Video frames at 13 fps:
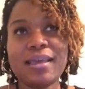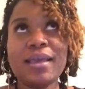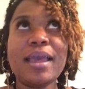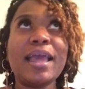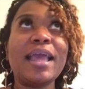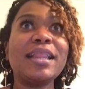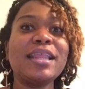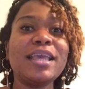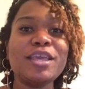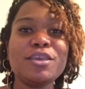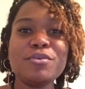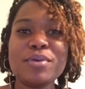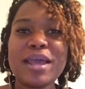and then
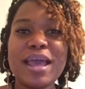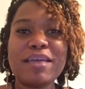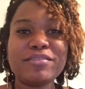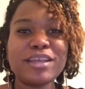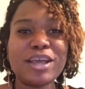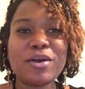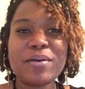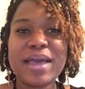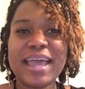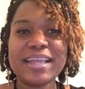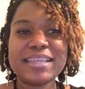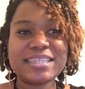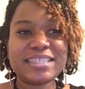you would have to go
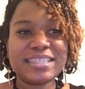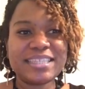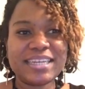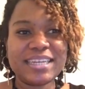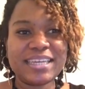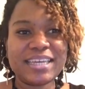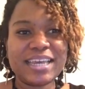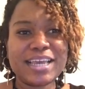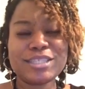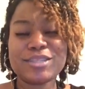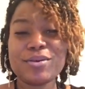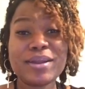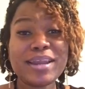acting silly and
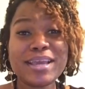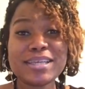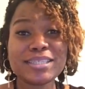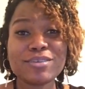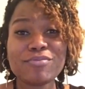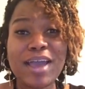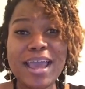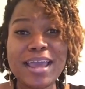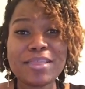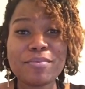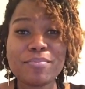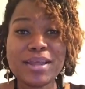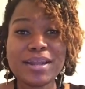start dancing right in the
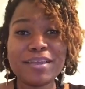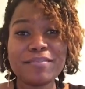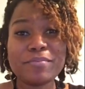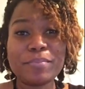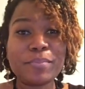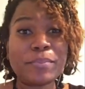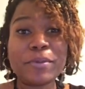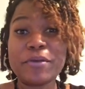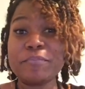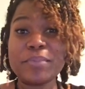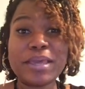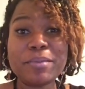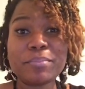middle of
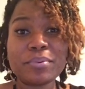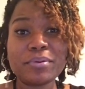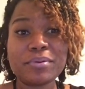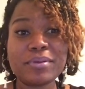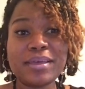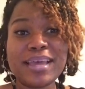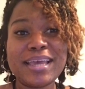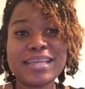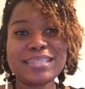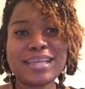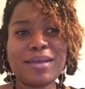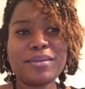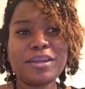people,
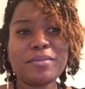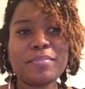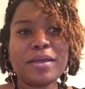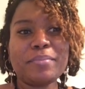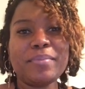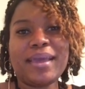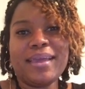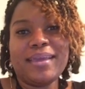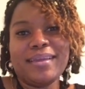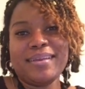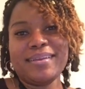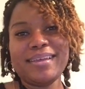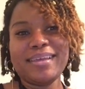talking about, babe,
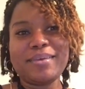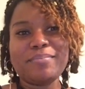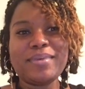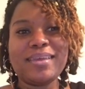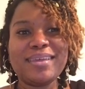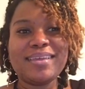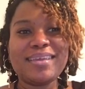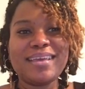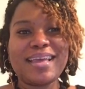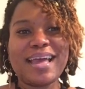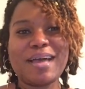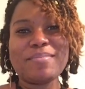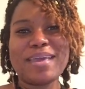look at me.
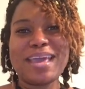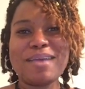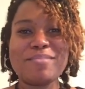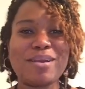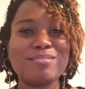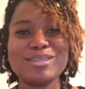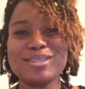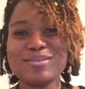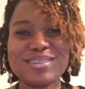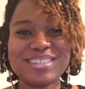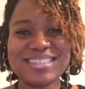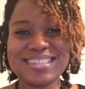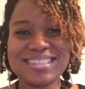I'm Hammer. I'm too
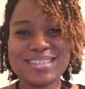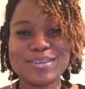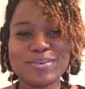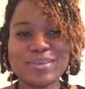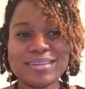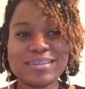legit to quit.